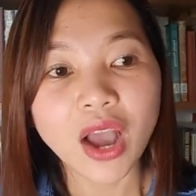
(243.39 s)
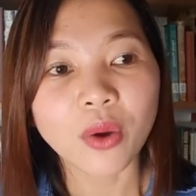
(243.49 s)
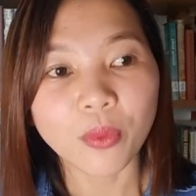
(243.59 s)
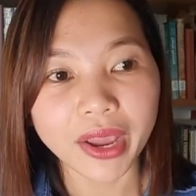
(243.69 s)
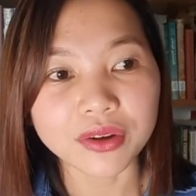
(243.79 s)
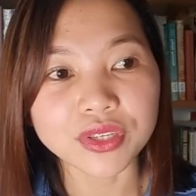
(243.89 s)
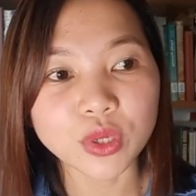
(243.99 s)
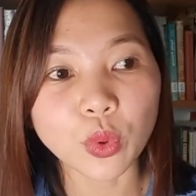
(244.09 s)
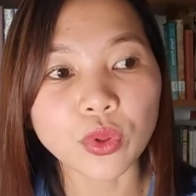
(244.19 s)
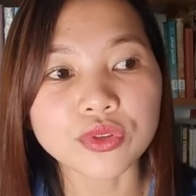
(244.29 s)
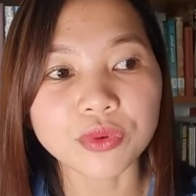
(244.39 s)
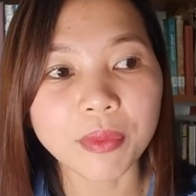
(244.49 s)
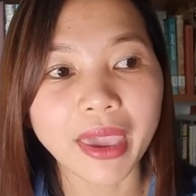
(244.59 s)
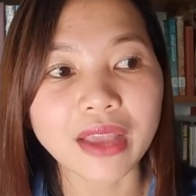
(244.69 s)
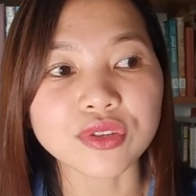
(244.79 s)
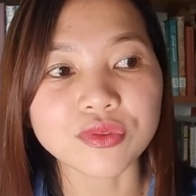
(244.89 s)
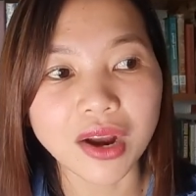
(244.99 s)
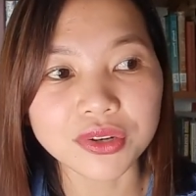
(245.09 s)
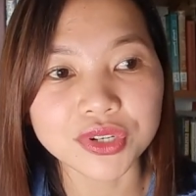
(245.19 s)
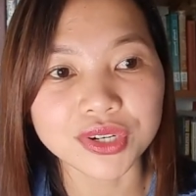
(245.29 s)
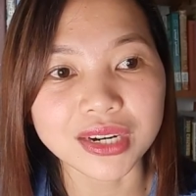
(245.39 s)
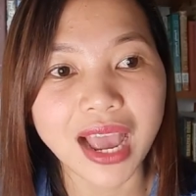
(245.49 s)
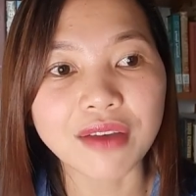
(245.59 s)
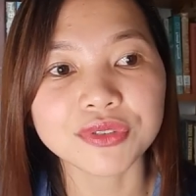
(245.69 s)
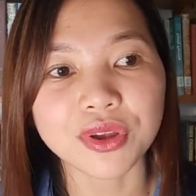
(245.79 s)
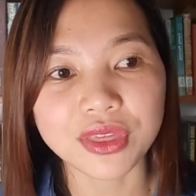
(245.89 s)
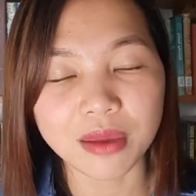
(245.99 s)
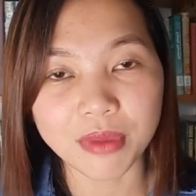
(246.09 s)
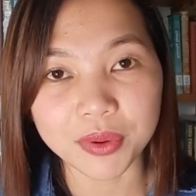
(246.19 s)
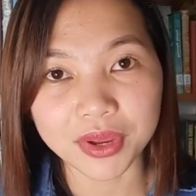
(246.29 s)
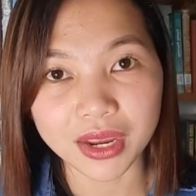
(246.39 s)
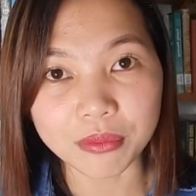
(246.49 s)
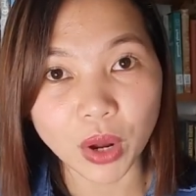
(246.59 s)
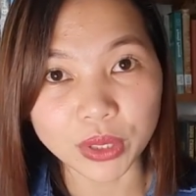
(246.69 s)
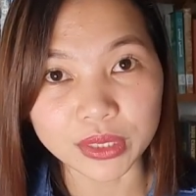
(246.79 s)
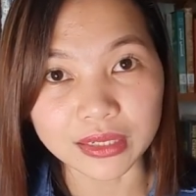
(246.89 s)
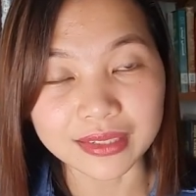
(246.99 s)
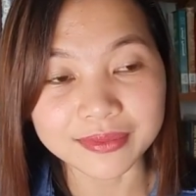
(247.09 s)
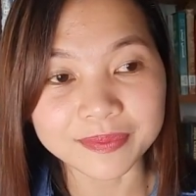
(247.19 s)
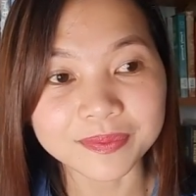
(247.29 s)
where schools remain structured after the American model.